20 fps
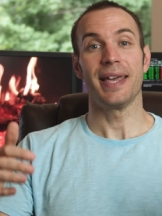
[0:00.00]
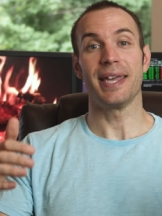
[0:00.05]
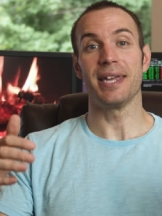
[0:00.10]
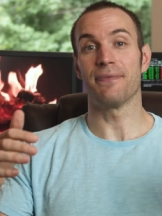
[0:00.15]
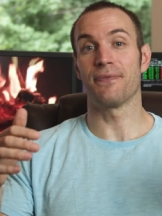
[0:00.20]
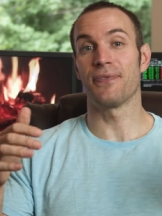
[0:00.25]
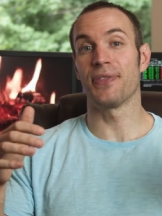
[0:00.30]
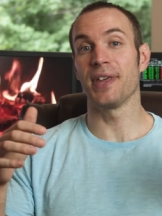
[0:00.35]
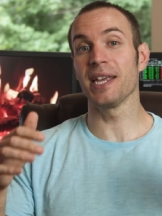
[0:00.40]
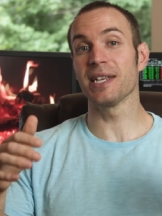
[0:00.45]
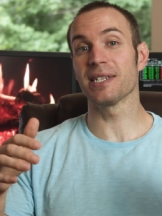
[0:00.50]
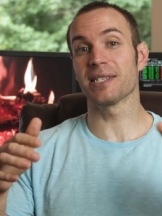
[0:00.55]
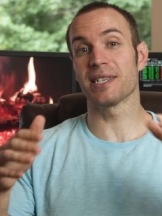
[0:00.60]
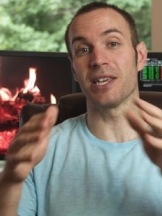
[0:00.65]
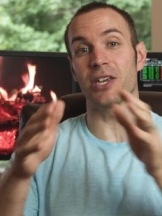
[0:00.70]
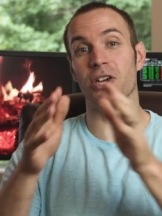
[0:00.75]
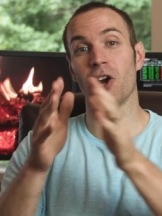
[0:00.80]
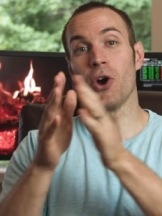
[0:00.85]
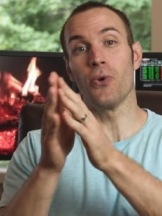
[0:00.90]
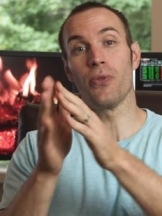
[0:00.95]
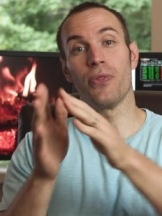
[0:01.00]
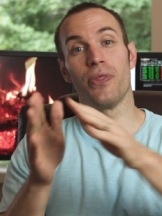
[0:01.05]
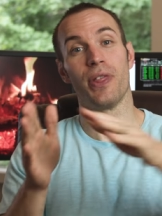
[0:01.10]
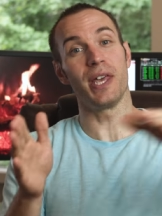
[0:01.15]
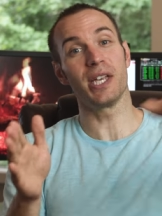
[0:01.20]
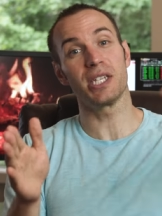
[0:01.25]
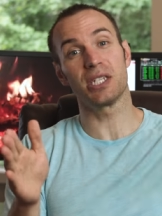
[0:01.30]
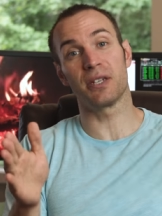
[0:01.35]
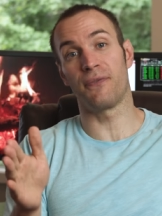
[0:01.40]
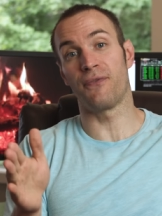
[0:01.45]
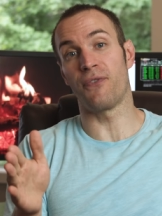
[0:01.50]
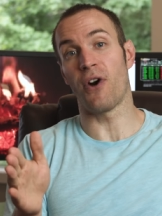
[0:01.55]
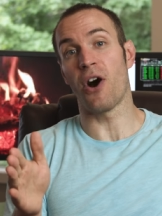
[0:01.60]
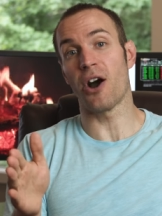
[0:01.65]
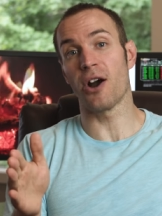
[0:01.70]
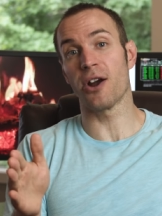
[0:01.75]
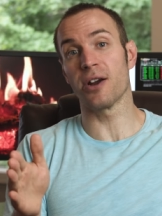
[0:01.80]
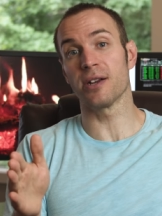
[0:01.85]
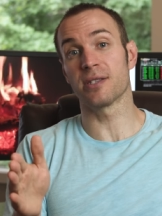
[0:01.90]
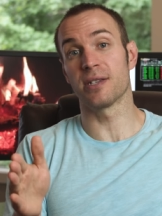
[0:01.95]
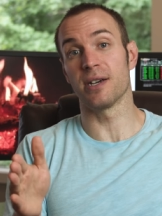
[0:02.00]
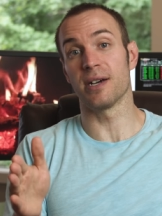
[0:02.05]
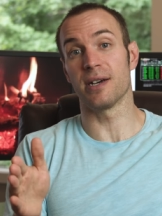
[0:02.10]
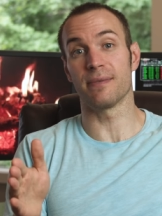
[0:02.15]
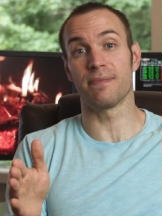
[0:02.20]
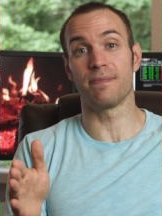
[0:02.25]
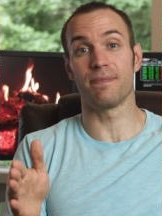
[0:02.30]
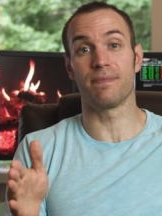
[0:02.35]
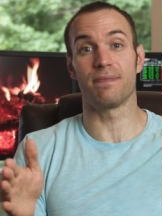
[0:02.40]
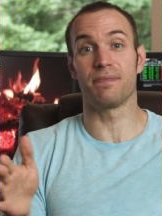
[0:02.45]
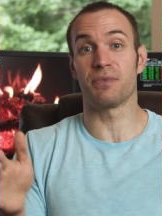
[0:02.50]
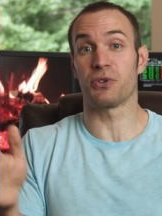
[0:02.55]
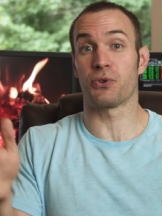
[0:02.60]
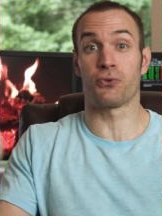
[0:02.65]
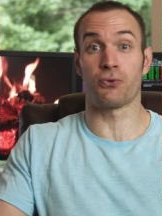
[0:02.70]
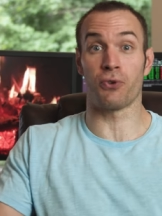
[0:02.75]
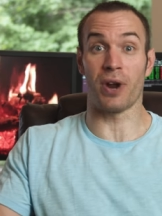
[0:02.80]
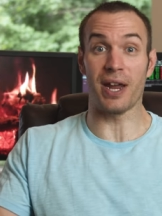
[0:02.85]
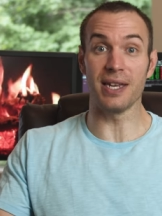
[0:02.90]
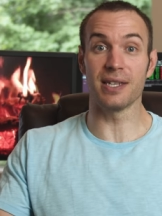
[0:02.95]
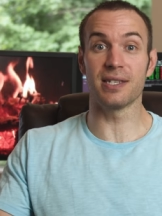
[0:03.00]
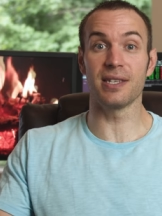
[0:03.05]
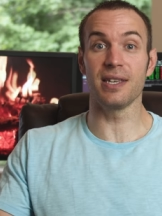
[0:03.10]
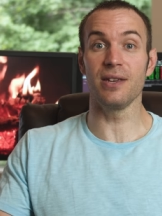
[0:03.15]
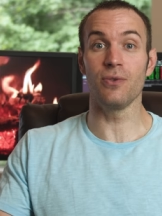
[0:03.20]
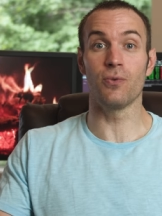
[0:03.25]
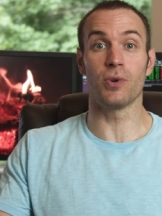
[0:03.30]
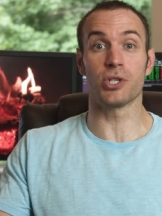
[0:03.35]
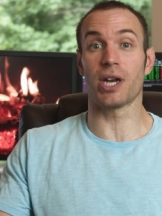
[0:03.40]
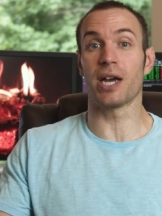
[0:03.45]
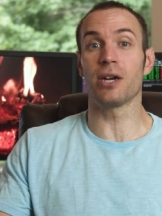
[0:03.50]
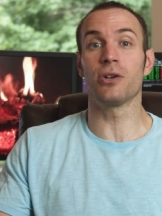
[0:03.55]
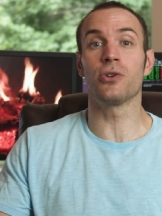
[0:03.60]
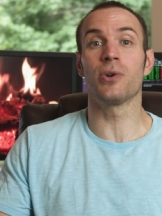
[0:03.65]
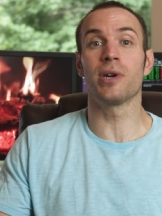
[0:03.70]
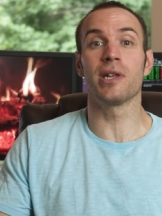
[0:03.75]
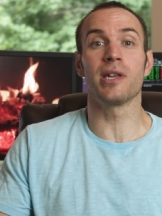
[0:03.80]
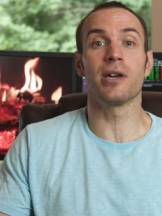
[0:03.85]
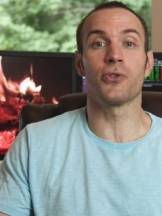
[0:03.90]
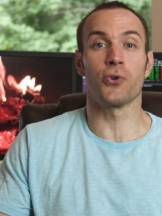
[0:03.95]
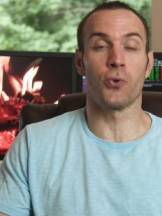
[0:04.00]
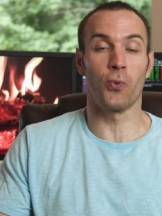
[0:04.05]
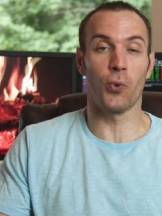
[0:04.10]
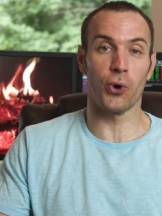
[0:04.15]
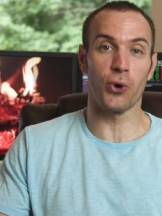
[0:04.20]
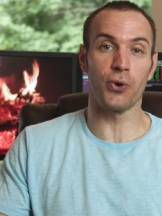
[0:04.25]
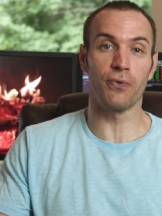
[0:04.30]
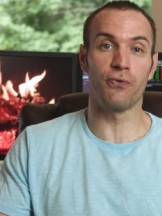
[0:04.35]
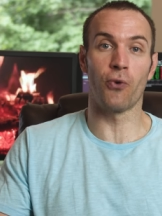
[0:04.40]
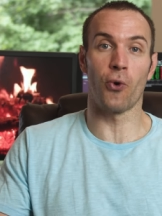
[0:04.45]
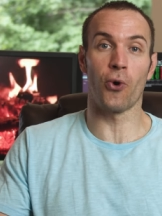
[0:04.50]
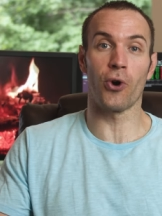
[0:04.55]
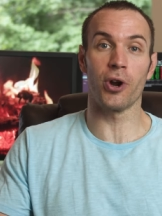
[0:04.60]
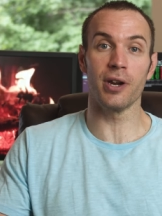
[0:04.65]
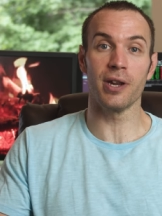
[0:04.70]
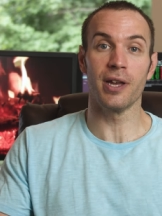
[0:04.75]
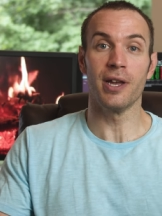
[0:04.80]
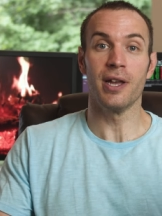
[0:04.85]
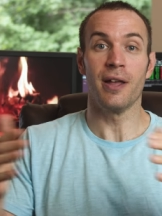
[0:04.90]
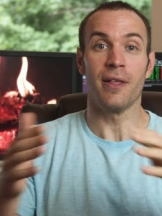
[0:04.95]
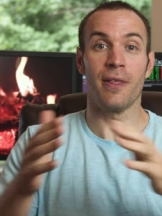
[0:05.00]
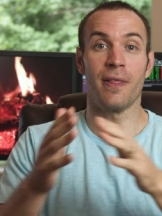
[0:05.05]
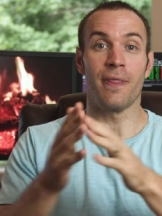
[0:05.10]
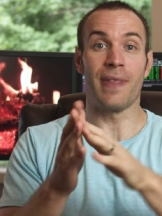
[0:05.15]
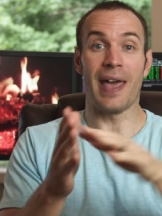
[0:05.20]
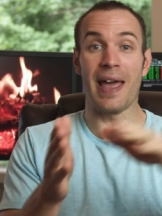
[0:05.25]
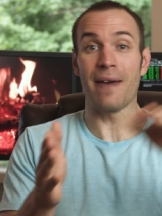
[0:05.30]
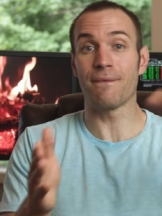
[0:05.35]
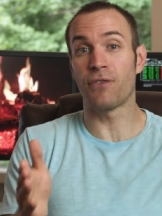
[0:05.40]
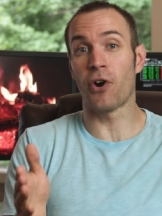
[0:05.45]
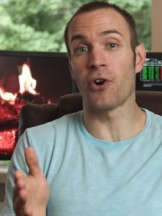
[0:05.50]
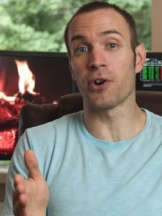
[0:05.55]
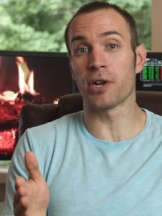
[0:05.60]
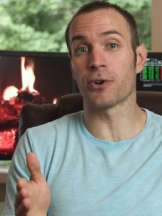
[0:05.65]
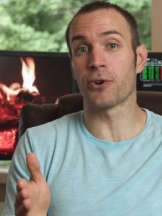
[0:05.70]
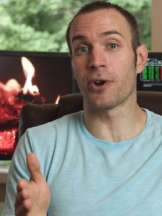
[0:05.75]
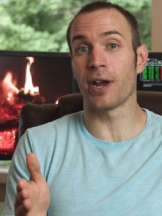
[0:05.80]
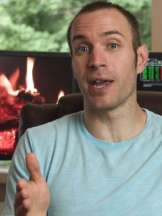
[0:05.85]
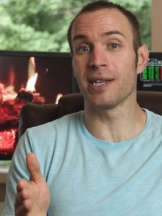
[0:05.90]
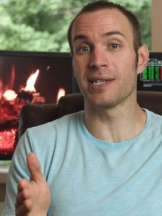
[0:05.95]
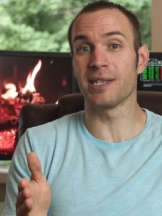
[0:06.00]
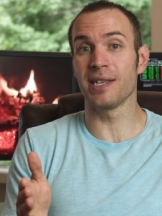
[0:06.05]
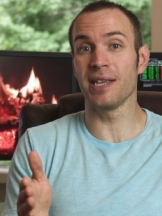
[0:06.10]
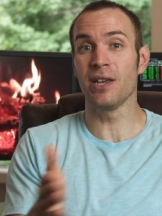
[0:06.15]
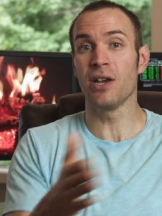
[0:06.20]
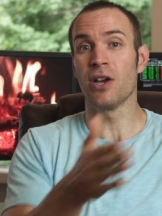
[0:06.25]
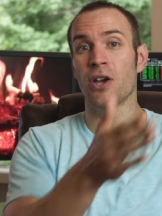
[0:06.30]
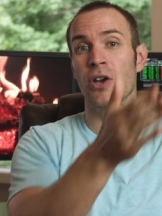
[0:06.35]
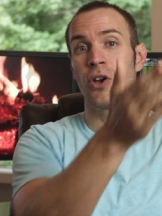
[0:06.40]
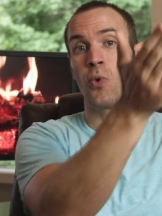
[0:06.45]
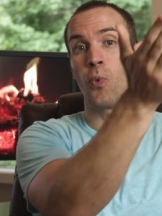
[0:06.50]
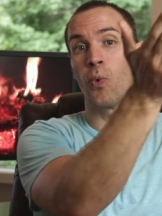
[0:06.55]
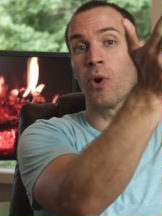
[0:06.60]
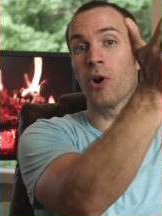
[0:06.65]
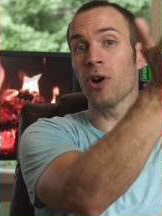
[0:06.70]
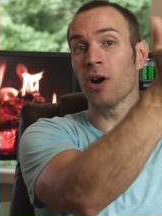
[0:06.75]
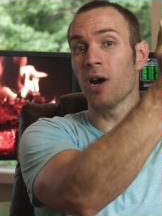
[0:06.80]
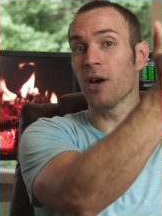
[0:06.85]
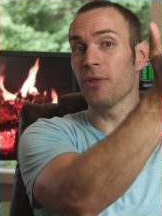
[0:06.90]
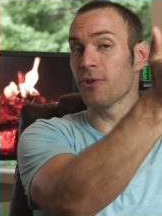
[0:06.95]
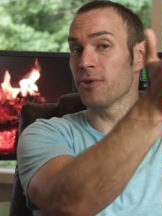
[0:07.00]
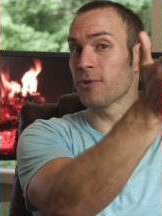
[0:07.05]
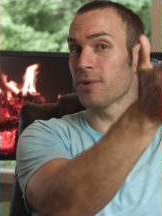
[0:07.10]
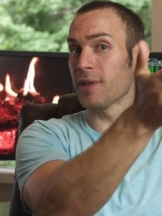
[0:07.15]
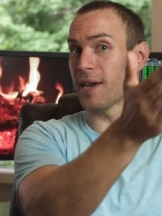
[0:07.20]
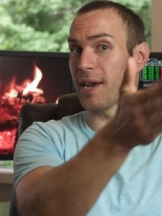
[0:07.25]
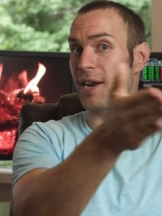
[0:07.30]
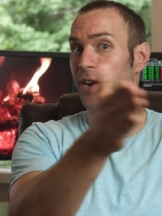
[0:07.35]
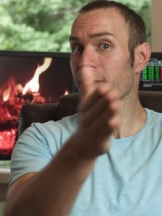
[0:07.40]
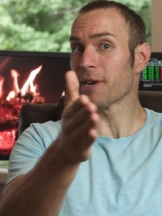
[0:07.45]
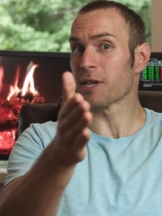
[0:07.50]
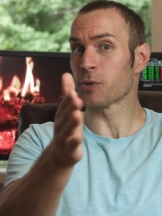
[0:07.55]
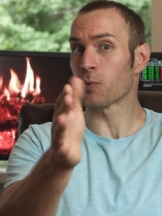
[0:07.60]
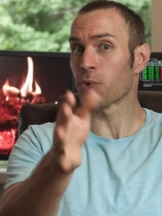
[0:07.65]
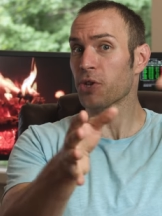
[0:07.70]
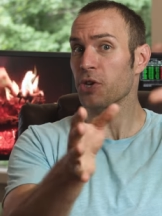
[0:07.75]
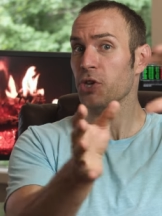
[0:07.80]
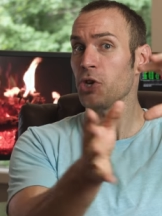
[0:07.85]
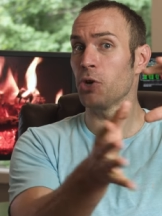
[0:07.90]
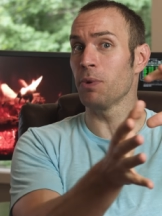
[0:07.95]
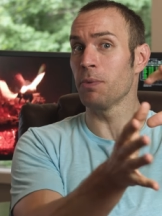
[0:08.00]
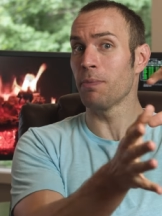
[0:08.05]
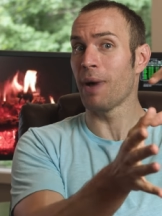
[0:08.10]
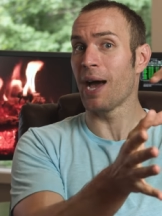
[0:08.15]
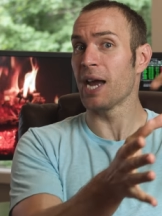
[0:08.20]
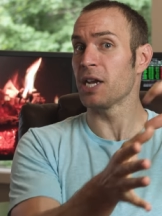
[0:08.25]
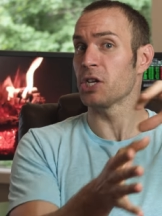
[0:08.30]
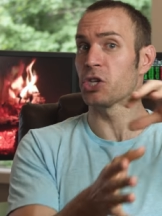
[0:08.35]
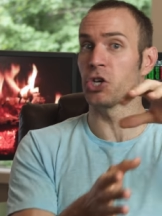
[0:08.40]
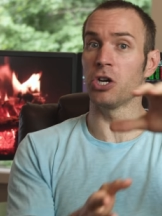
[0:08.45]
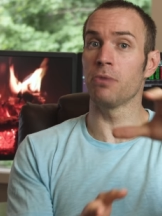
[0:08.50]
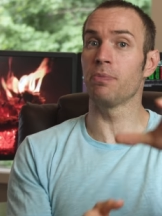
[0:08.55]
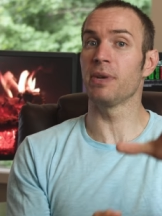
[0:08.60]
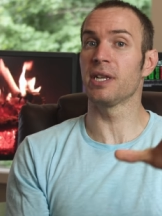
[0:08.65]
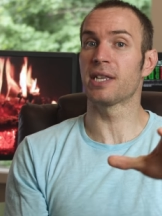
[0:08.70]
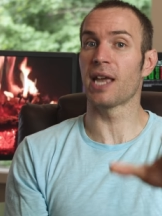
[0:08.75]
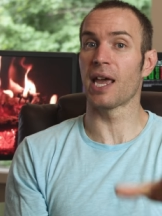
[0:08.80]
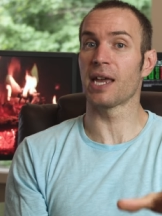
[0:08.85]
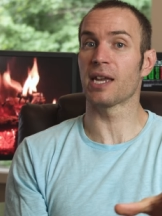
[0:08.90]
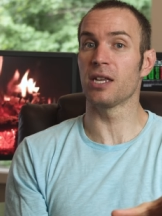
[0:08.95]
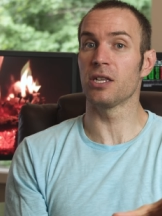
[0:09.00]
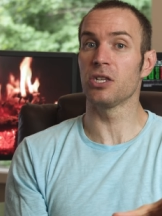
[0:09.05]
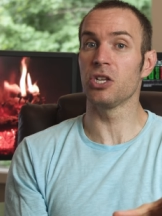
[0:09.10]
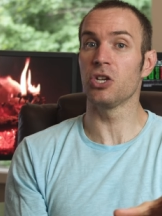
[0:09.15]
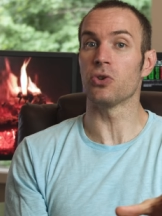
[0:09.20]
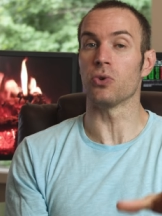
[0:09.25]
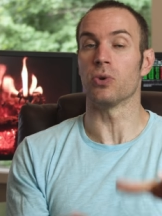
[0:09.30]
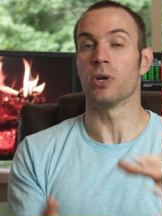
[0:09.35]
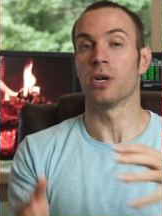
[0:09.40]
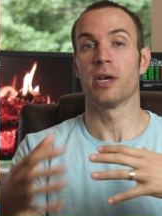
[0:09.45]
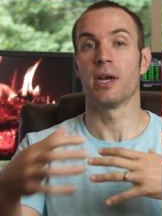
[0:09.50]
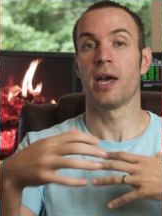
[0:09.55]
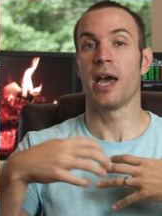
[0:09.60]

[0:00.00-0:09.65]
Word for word: if things can go this far to crazy, which I don't know any other word for it, that far to crazy, where are other the areas where the human mind could be taking you?